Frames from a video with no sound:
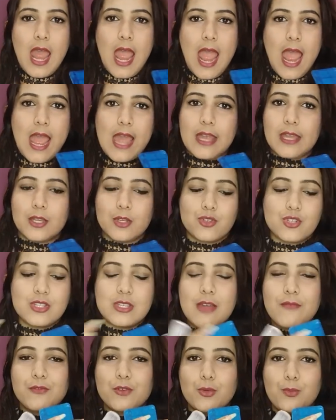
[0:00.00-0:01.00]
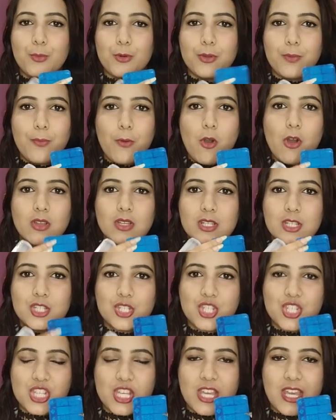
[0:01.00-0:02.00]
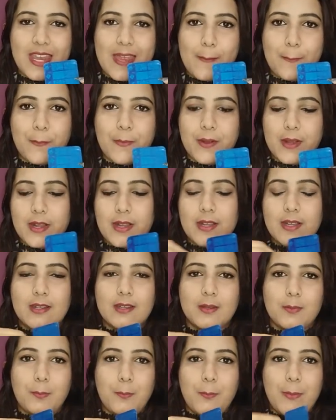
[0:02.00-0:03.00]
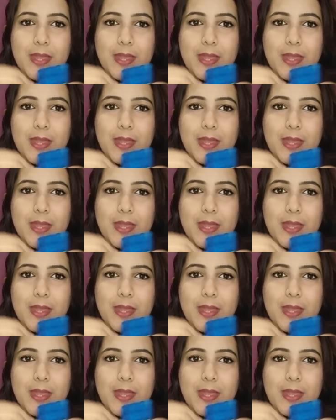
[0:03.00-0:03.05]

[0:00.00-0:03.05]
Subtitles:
and you just have to put a polish, scrape it,